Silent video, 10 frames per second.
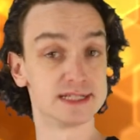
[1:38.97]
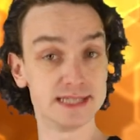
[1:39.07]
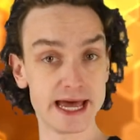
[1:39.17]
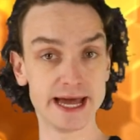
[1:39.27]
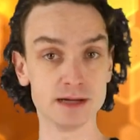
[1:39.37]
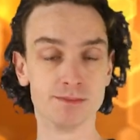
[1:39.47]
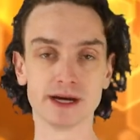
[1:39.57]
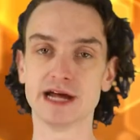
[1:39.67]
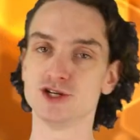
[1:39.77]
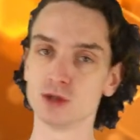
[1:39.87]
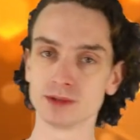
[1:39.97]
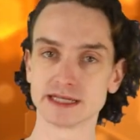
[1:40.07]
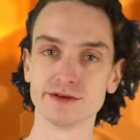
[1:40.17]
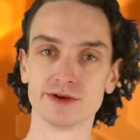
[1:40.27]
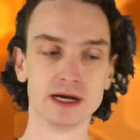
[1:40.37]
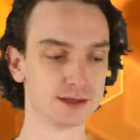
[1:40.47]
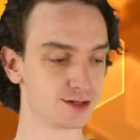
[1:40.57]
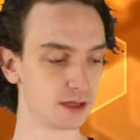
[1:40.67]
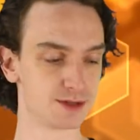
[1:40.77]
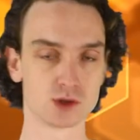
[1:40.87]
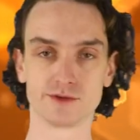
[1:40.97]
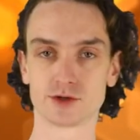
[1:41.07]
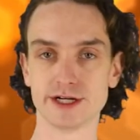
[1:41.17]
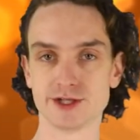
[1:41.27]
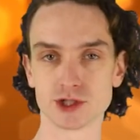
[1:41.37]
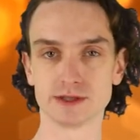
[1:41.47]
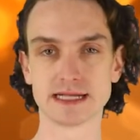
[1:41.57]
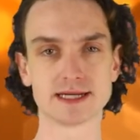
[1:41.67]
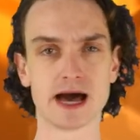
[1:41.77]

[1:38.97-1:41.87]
se, but I do believe there's some sort of creature that's